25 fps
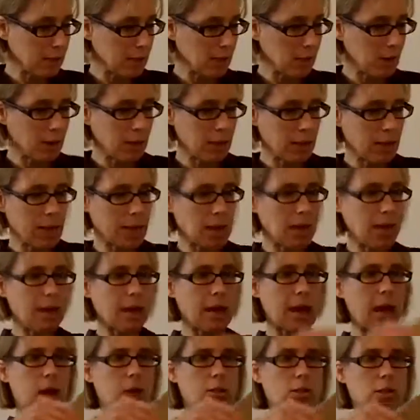I've already
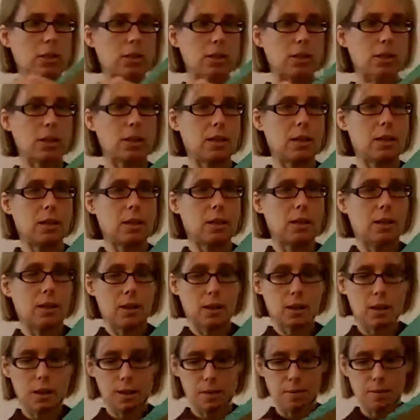cut out
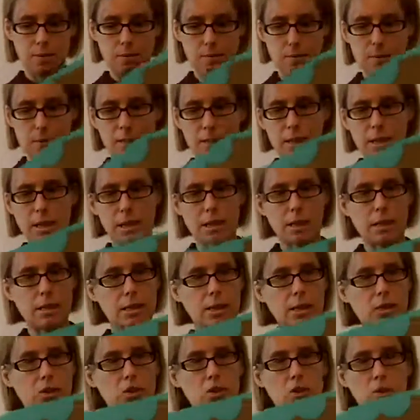the
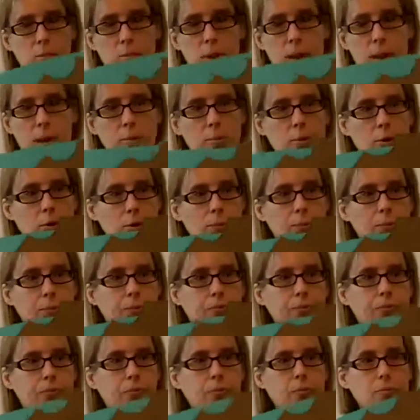tissue paper
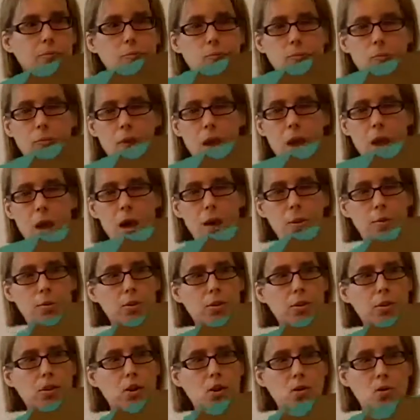
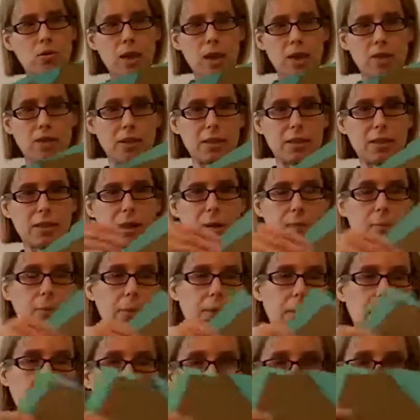so that the
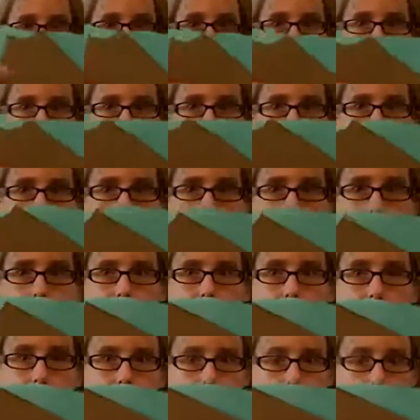template, and it does
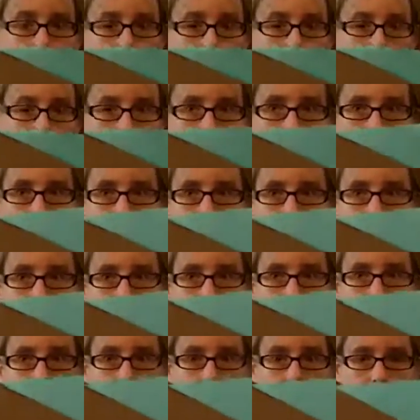fit on here, you got to move it
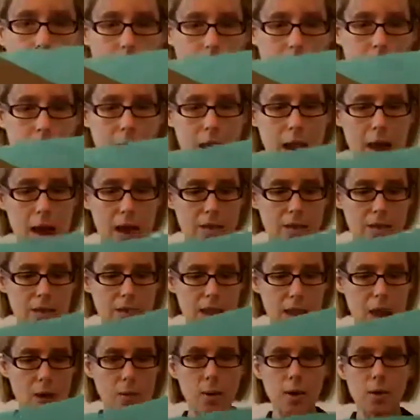sideways a little bit. And then
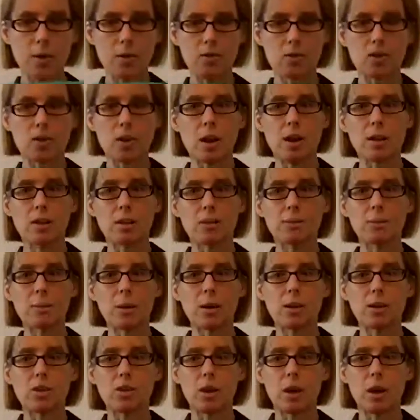that way there's not as
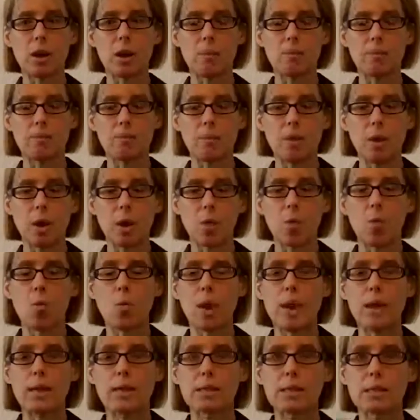much
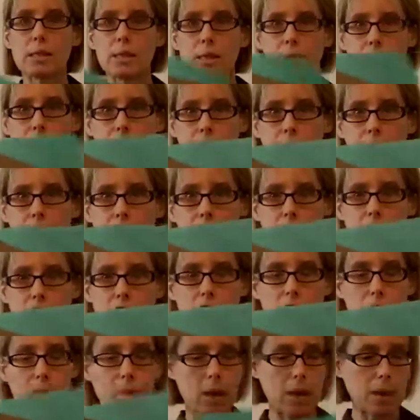waste for the
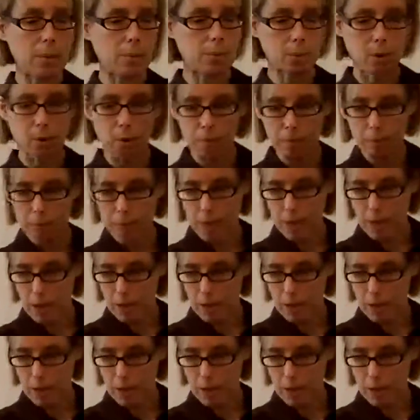tissue paper.